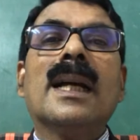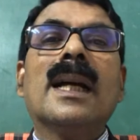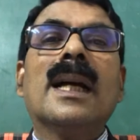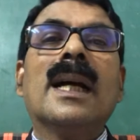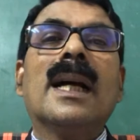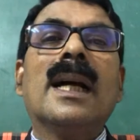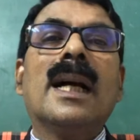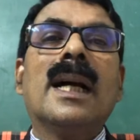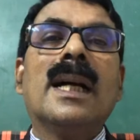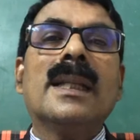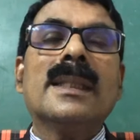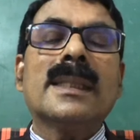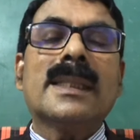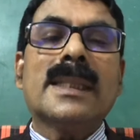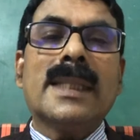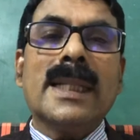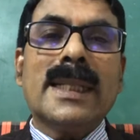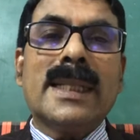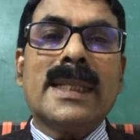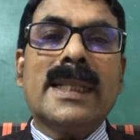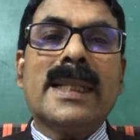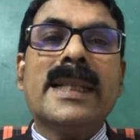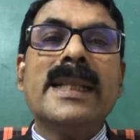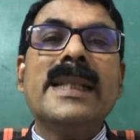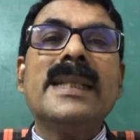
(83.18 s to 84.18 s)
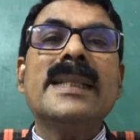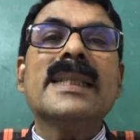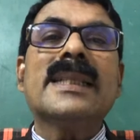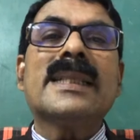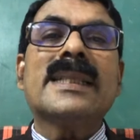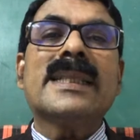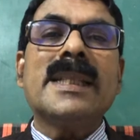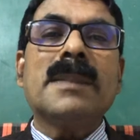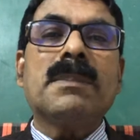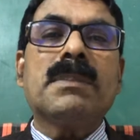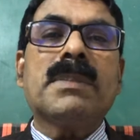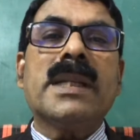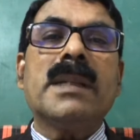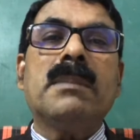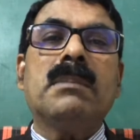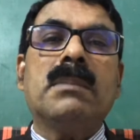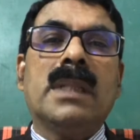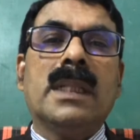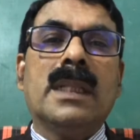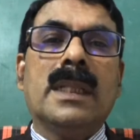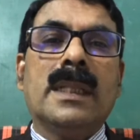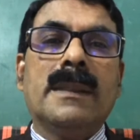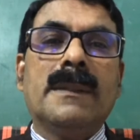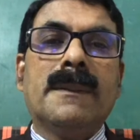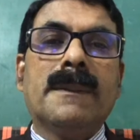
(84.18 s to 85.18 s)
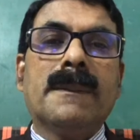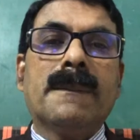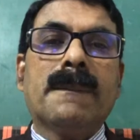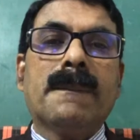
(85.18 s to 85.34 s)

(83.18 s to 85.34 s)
on 13th September.